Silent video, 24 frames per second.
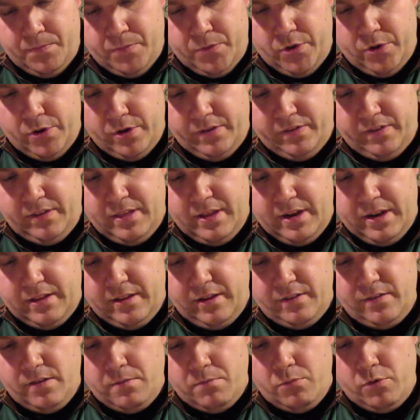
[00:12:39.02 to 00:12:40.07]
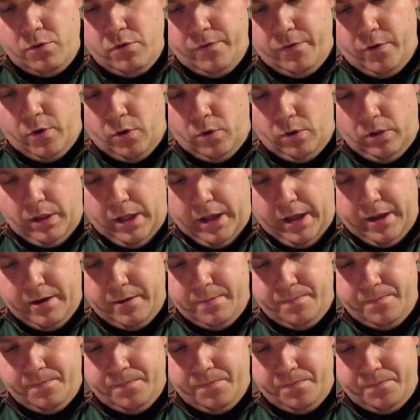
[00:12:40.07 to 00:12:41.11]
you're going to see that it doesn't move a whole lot.
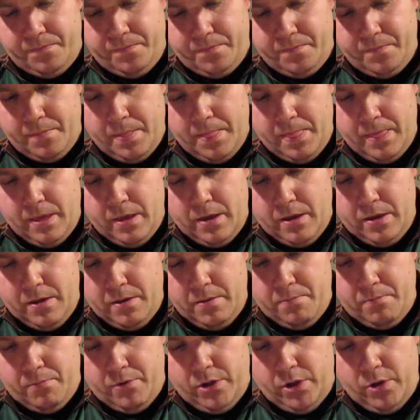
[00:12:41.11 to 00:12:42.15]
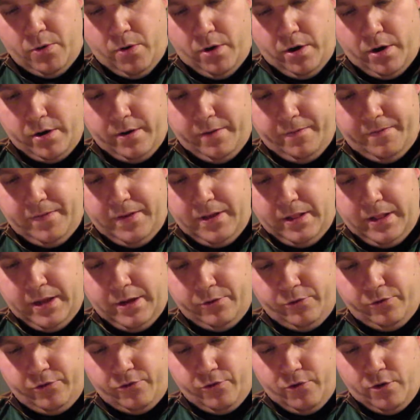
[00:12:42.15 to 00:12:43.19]
But you are going to feel
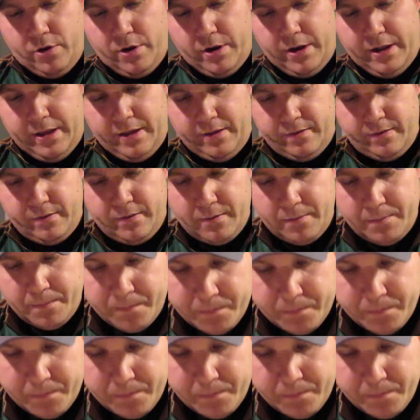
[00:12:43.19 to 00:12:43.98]
how strong it is.